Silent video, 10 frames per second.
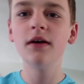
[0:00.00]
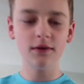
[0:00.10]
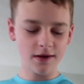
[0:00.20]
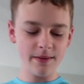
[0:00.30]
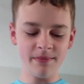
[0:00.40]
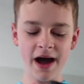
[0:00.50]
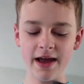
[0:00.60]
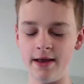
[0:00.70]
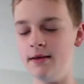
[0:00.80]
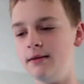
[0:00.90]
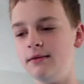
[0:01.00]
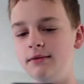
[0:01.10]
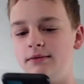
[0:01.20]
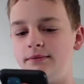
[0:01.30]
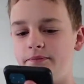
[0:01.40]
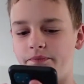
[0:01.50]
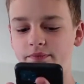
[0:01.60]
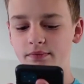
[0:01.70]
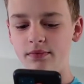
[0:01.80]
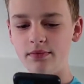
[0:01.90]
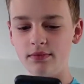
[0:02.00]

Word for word: All right, bye. Oh, bye.